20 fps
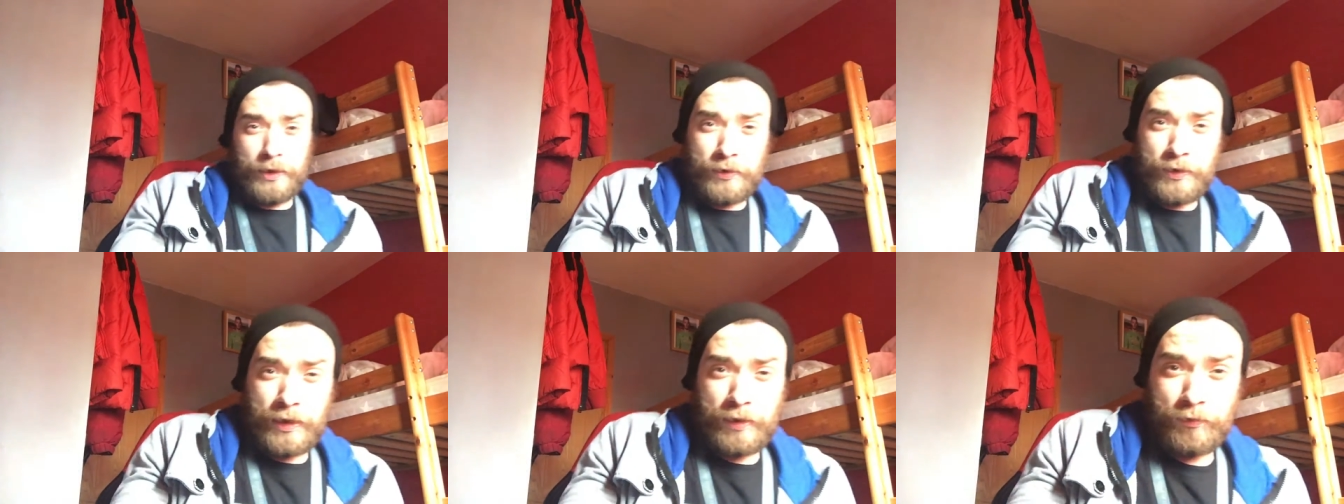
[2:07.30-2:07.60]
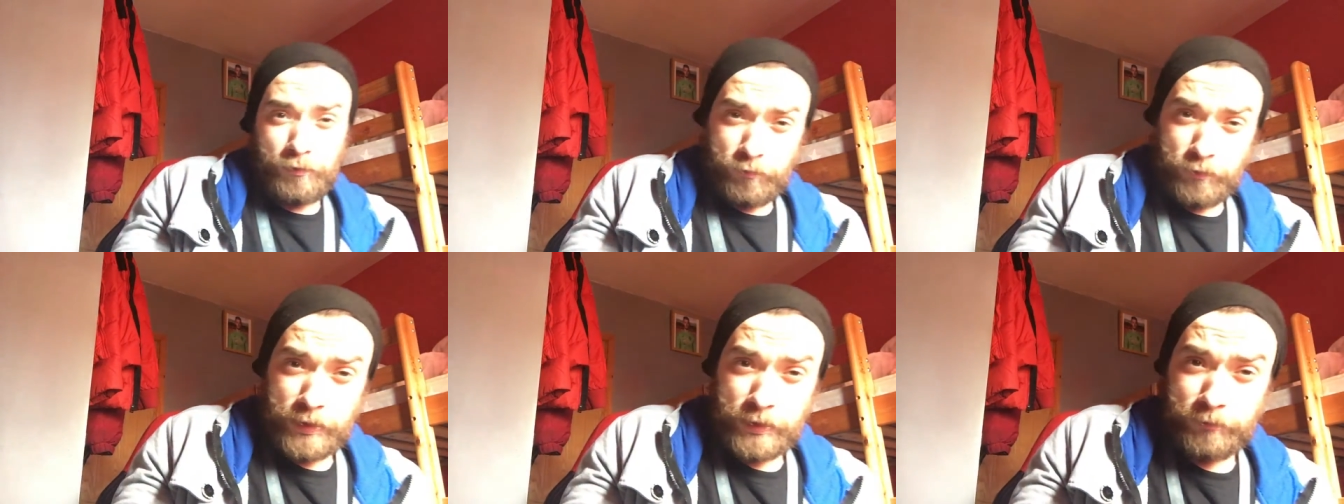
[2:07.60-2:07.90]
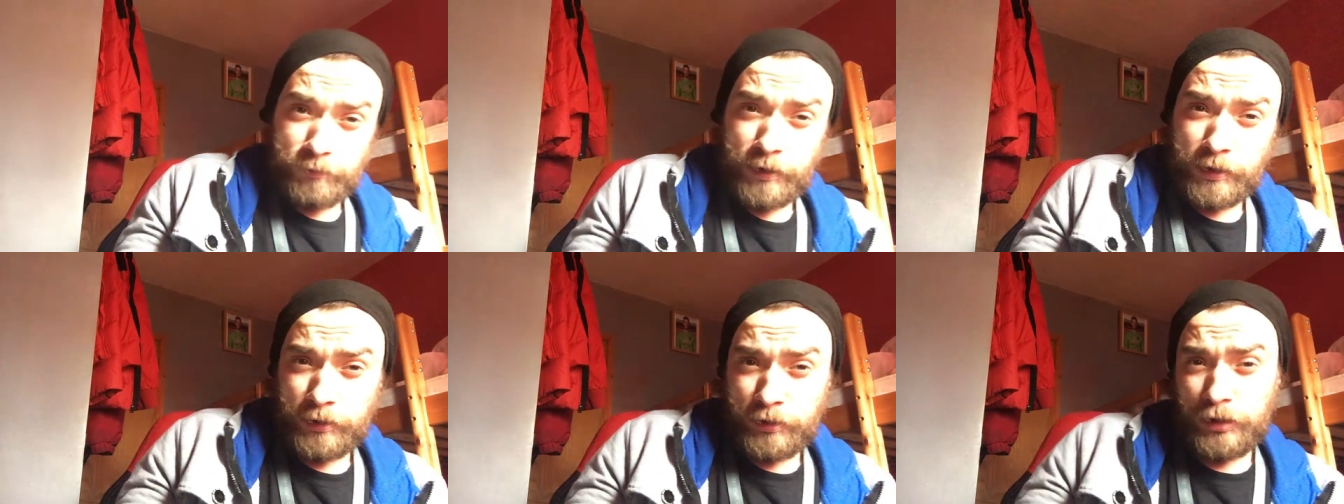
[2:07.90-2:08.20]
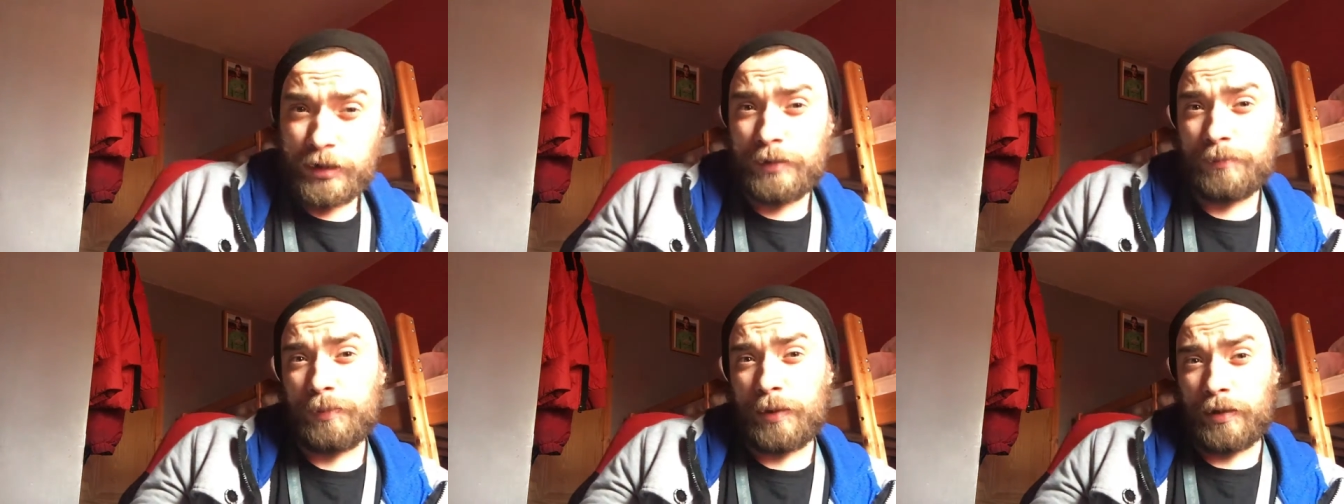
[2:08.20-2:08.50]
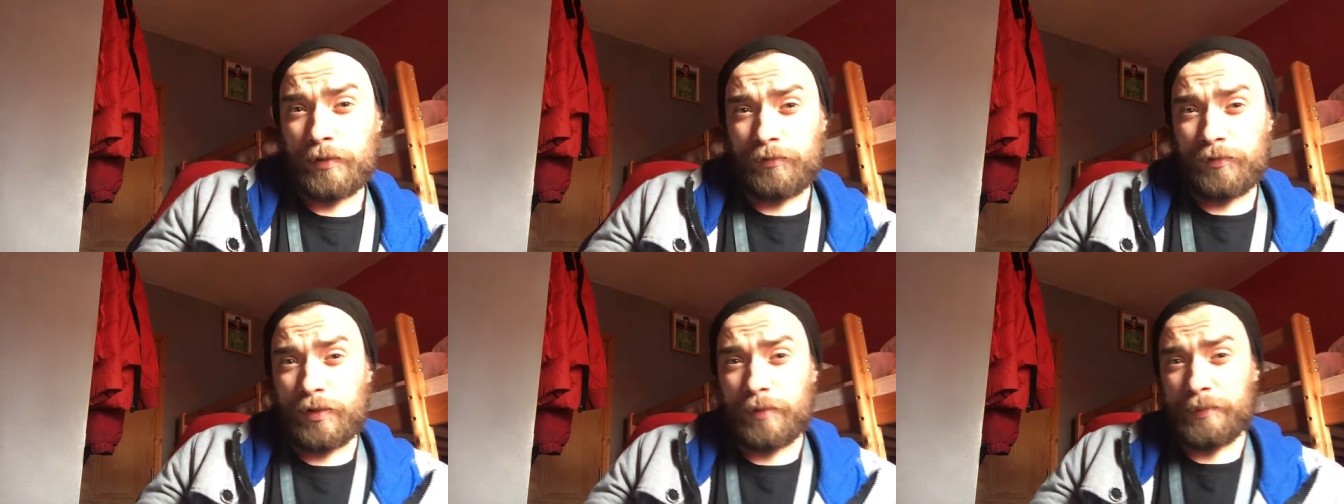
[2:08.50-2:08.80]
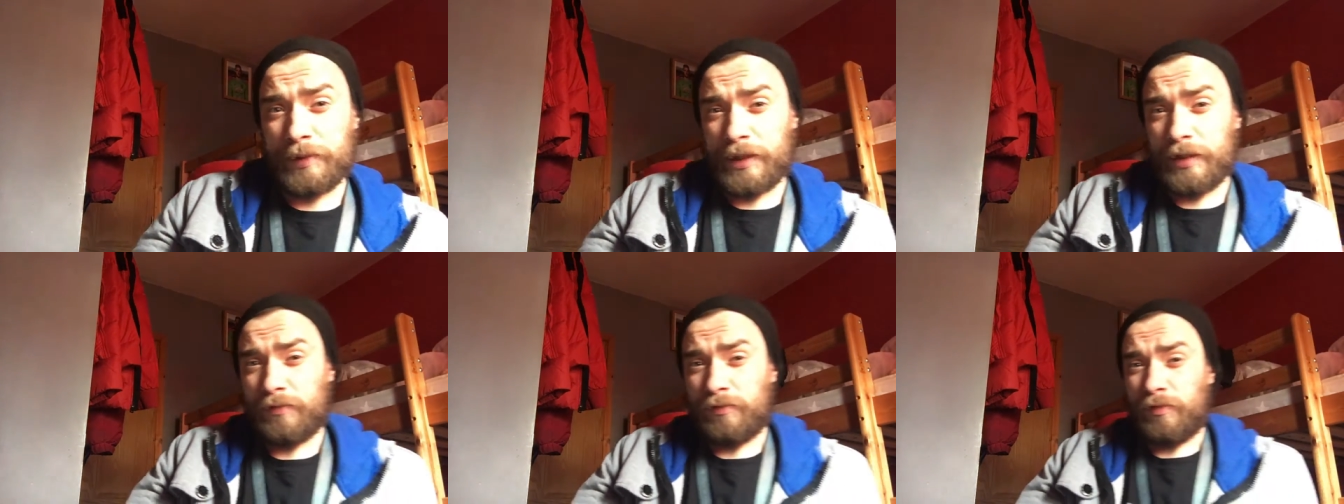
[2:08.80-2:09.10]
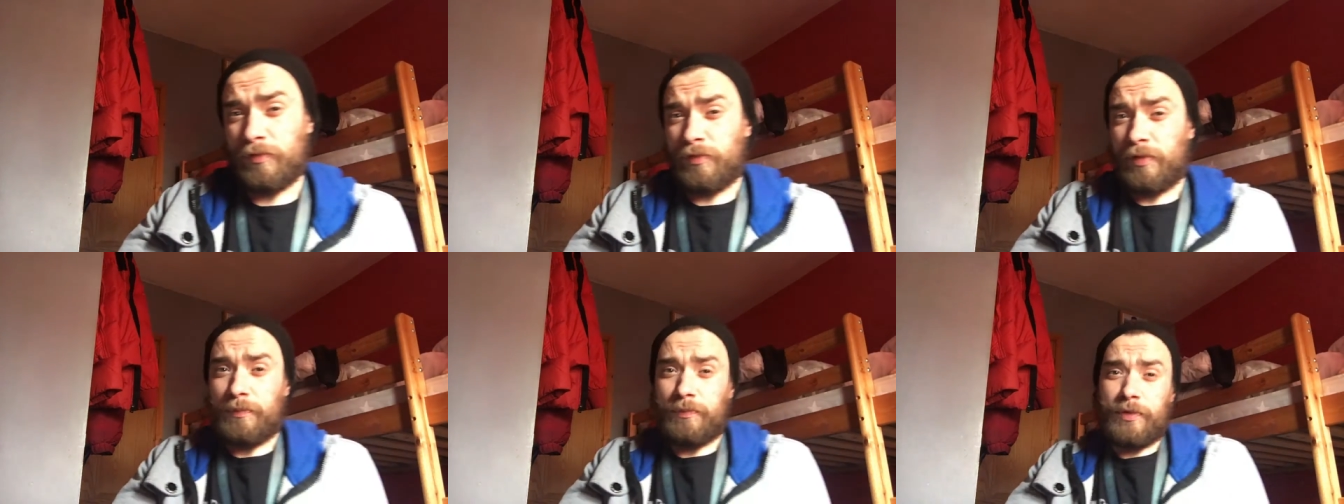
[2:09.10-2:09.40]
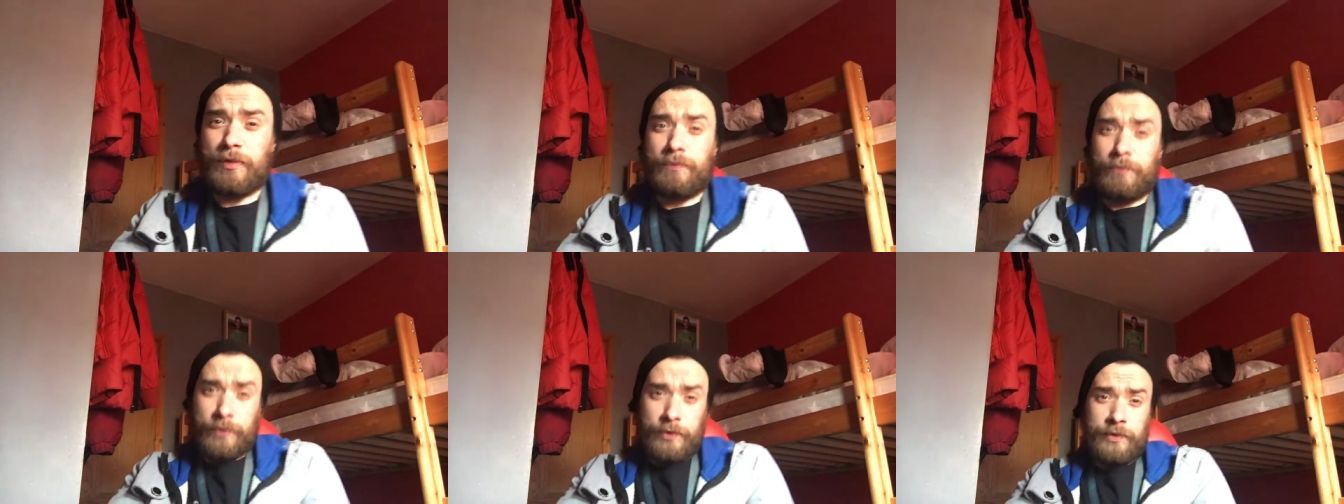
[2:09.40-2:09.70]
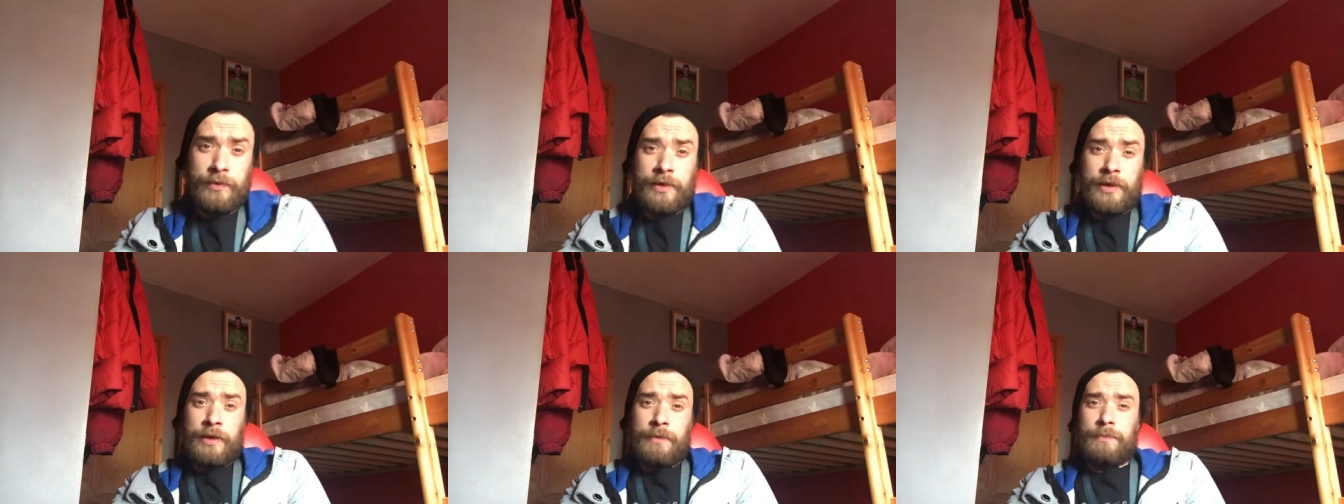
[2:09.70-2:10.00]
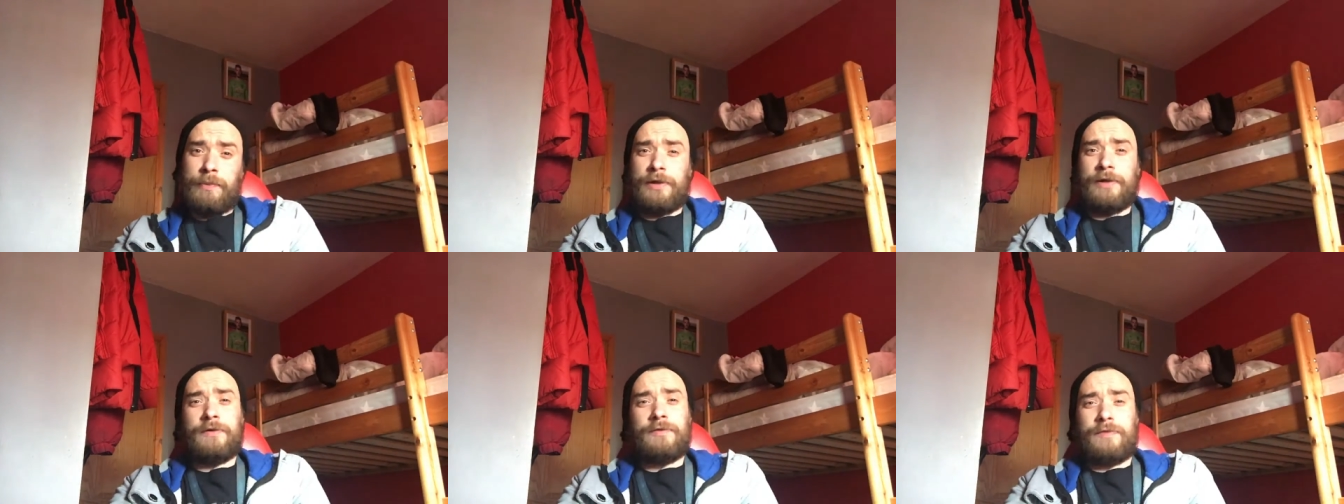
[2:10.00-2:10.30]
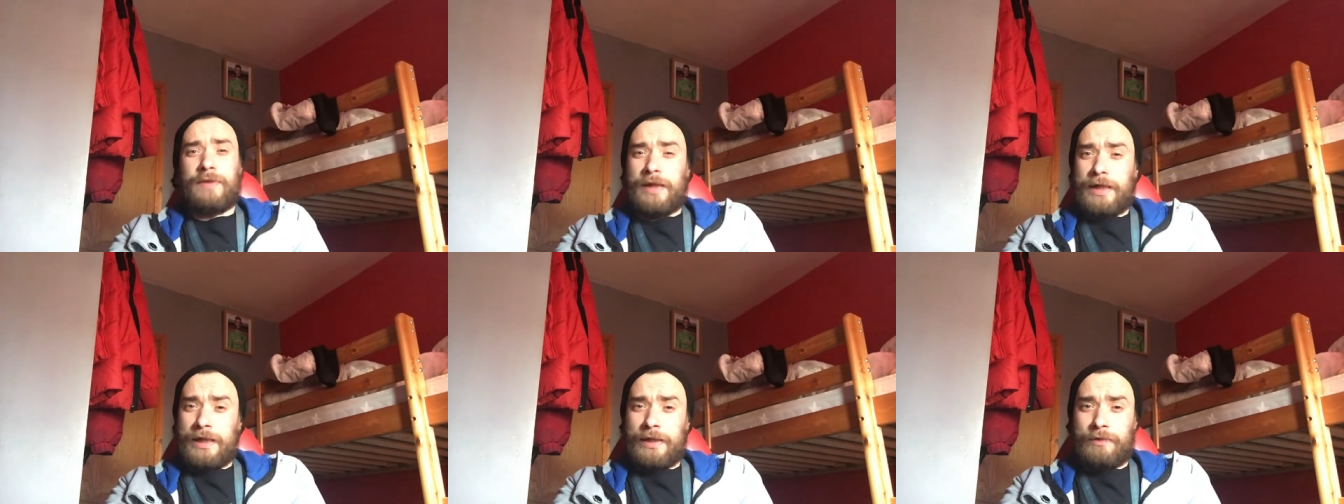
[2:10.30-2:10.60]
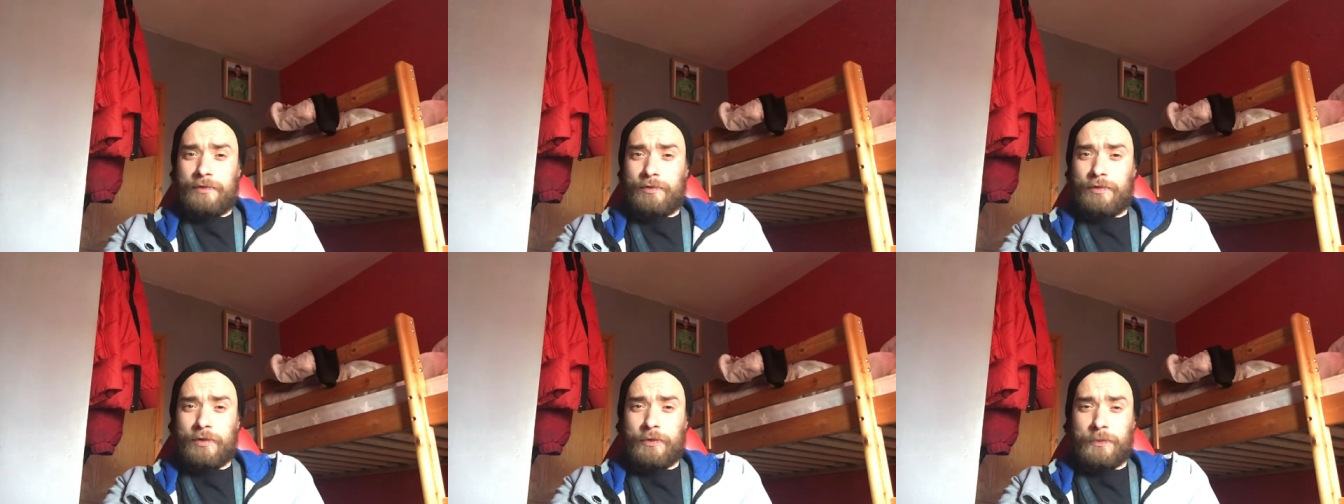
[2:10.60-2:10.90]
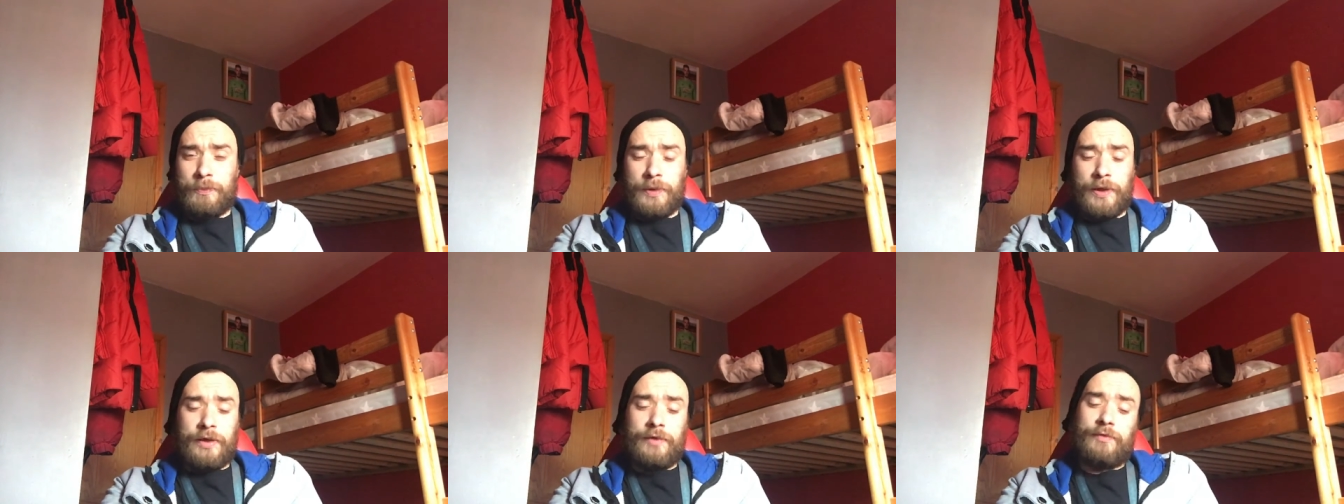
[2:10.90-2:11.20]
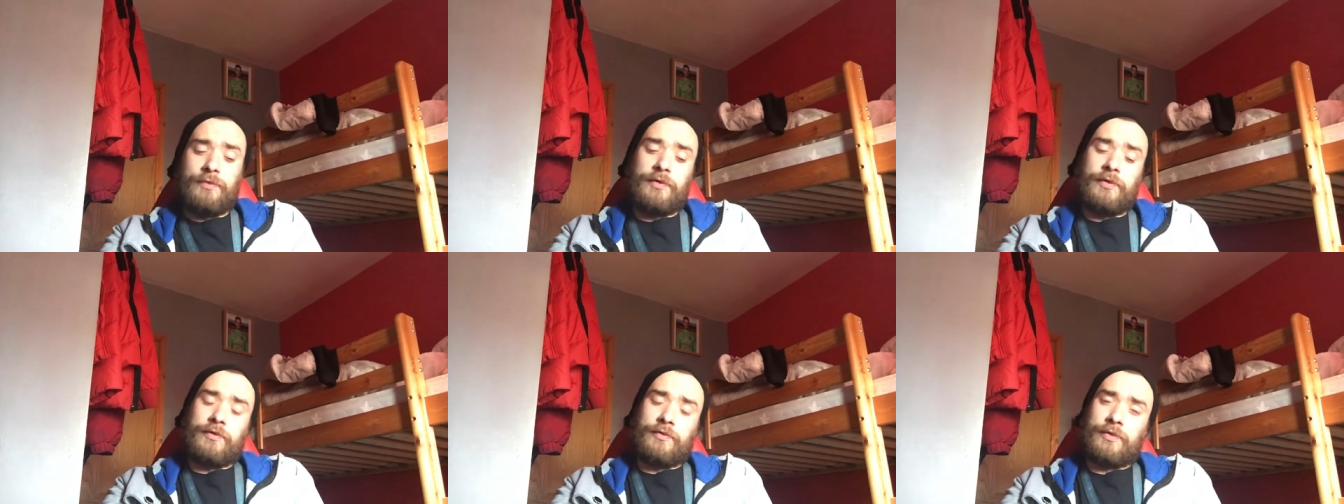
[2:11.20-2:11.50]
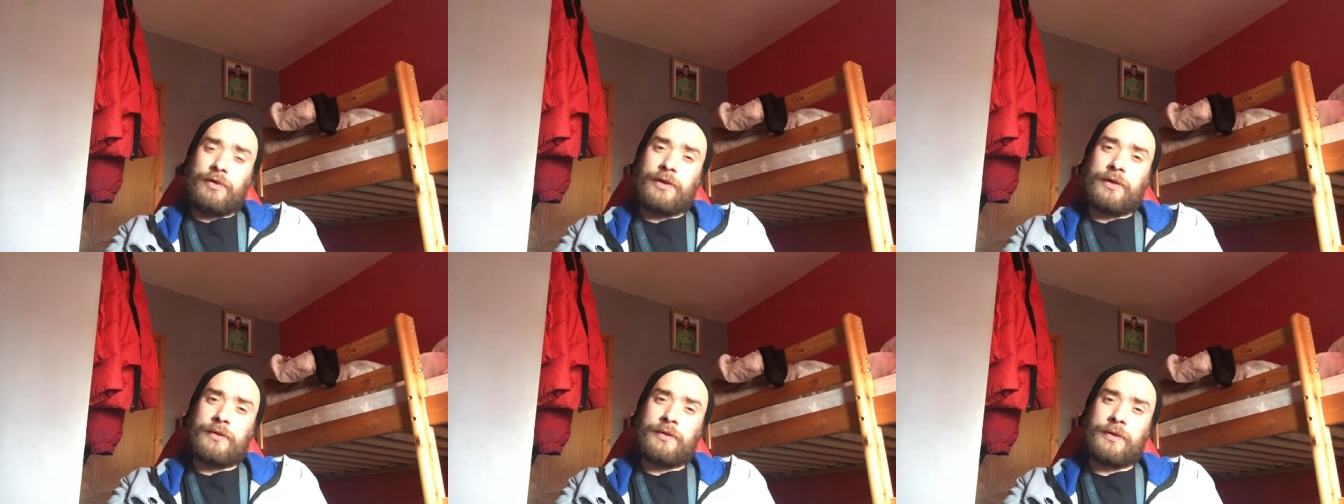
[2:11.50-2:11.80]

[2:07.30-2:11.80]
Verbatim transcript: go down to really cheap by the time it gets to September, because they need to sell places.